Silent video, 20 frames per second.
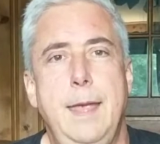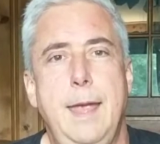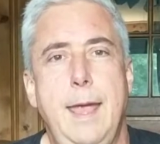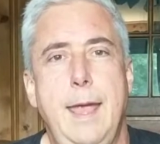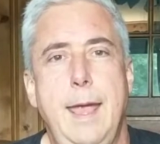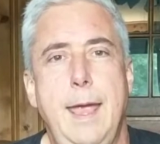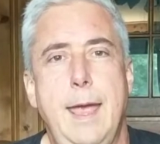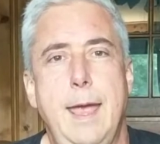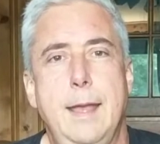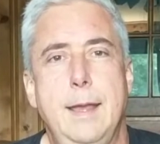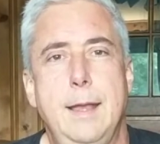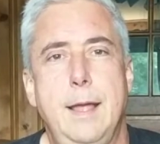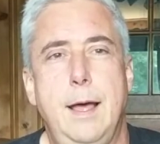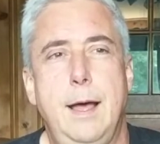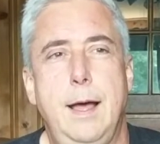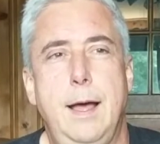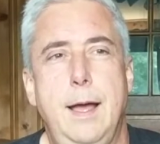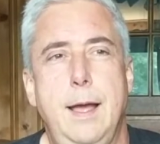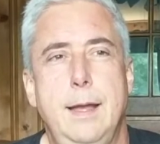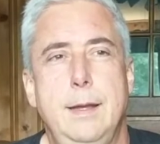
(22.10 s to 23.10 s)
And
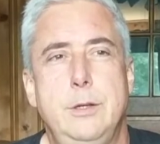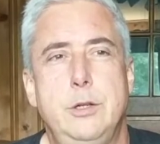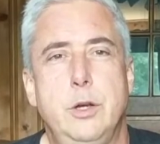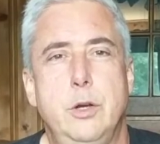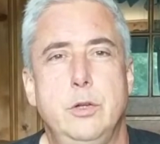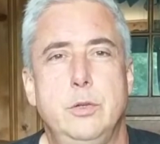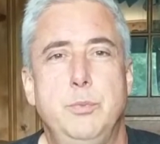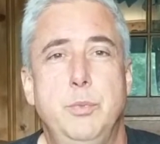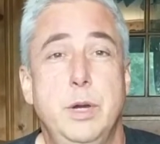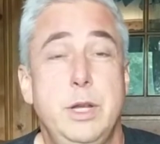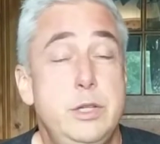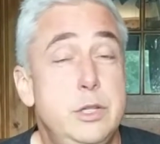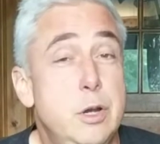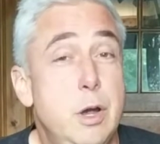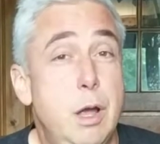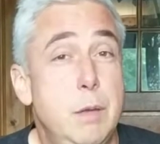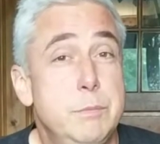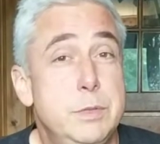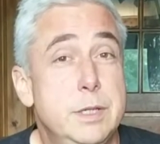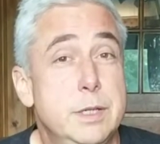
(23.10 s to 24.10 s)
I chose
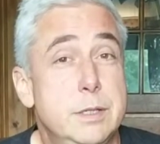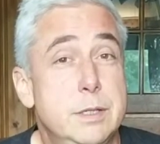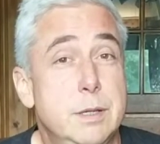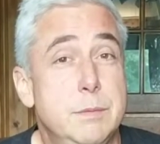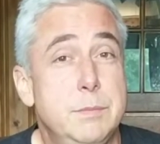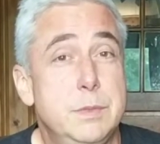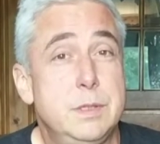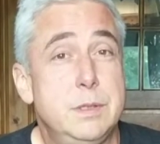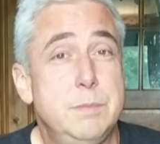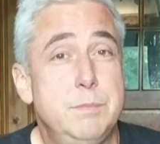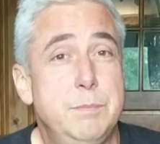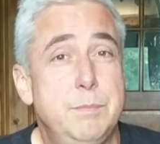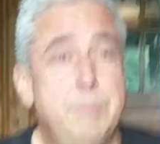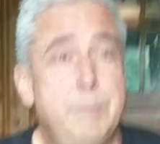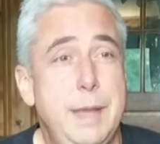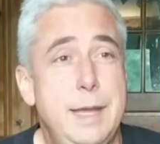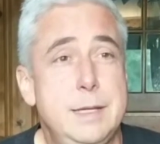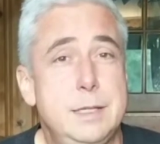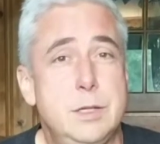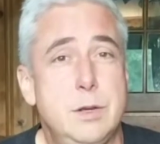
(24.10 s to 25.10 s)
Bridgecom Systems
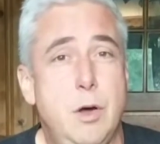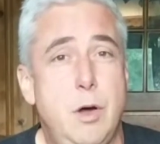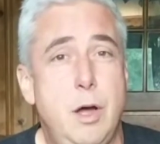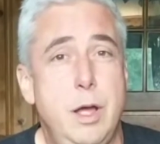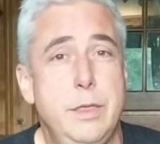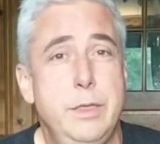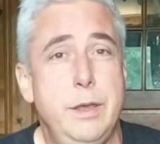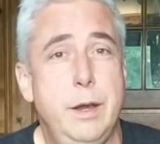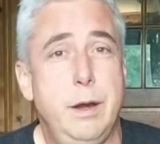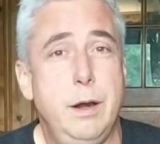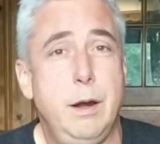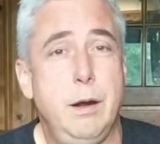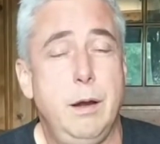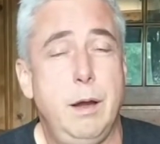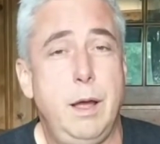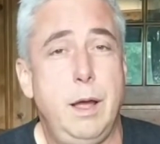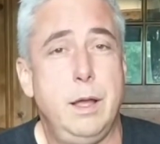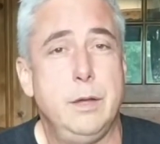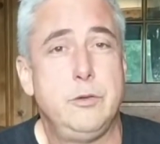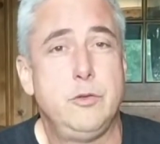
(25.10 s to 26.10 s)
based on their
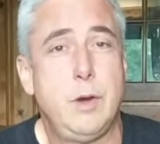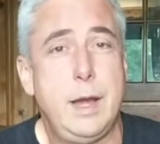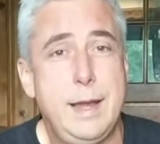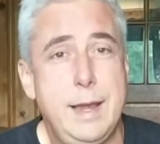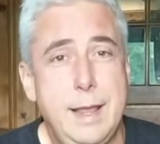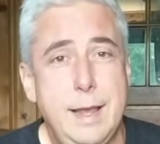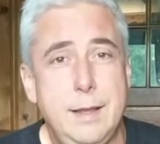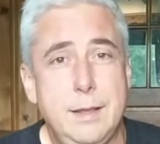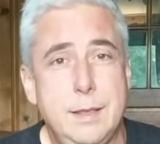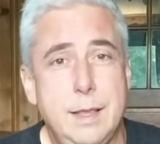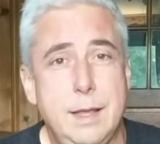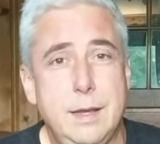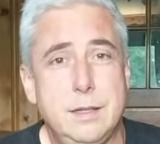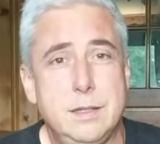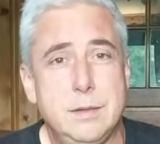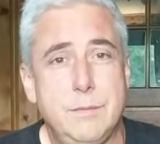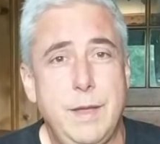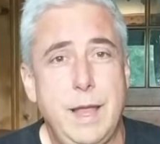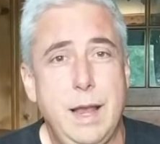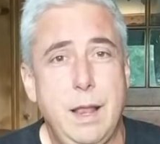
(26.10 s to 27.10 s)
uh, training that is
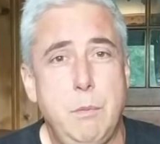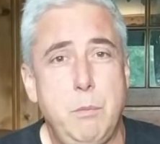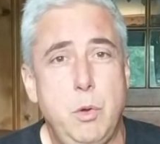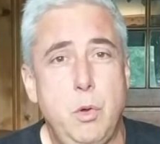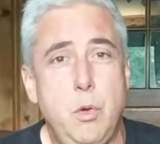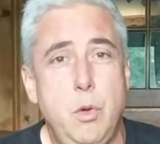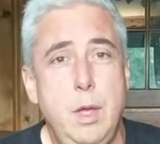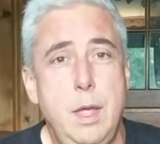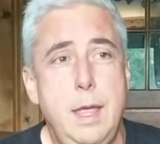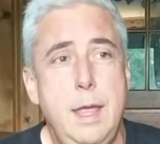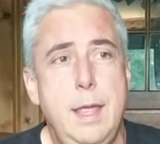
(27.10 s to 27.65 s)
available.